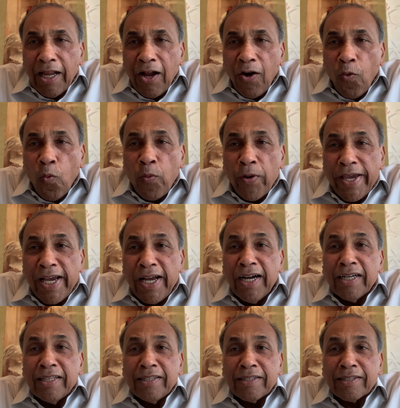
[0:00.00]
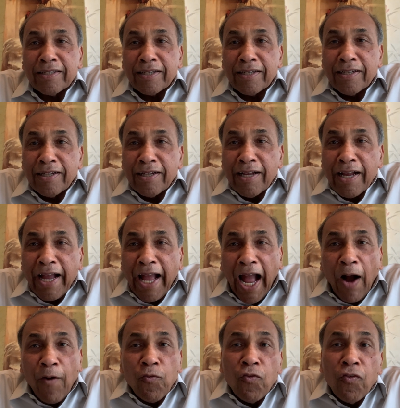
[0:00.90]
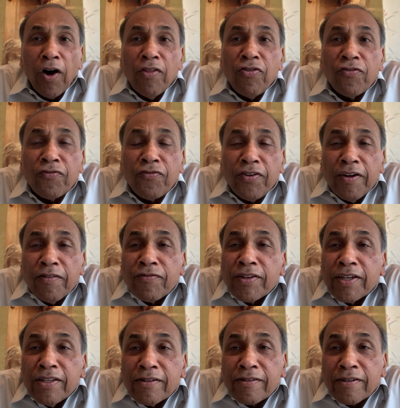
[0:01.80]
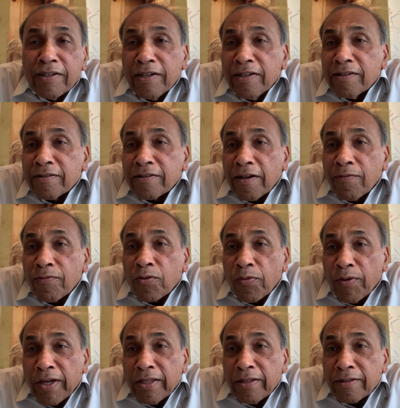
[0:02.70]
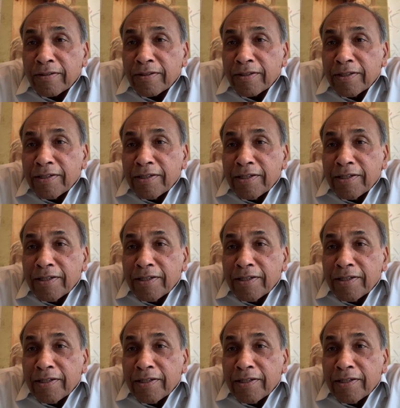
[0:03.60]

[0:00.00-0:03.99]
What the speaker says: Vegan have 1/5 incidence of twins,